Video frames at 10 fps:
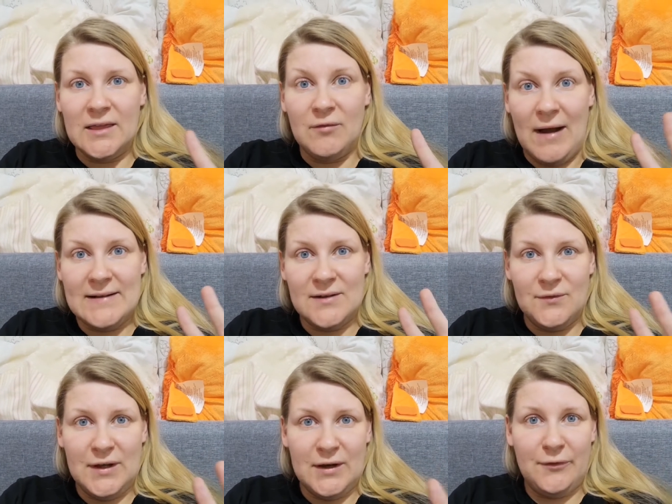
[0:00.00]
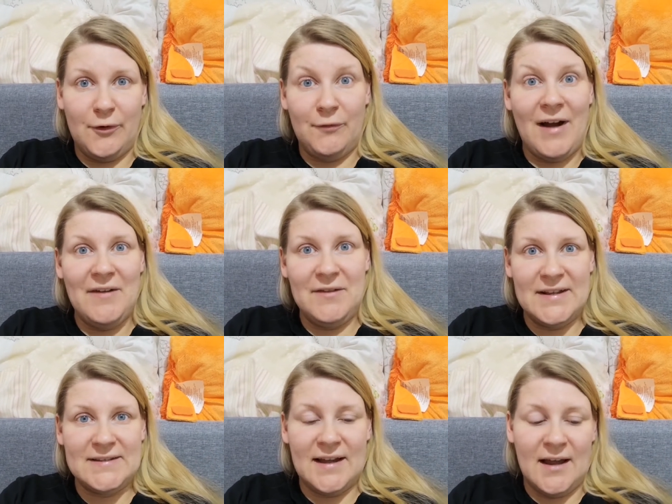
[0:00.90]
twice a week for five
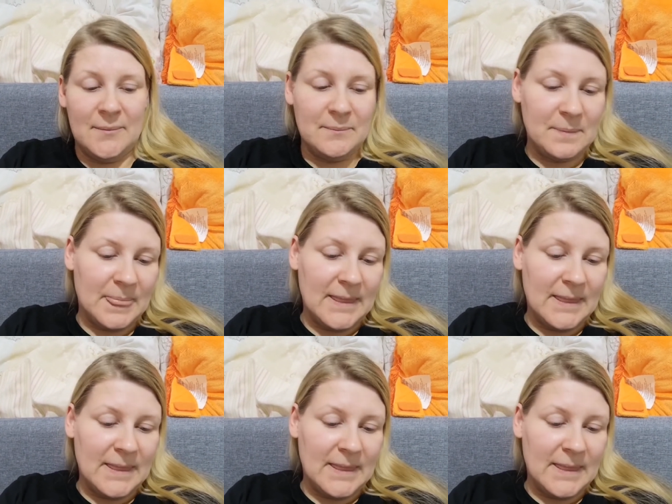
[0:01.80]
weeks time,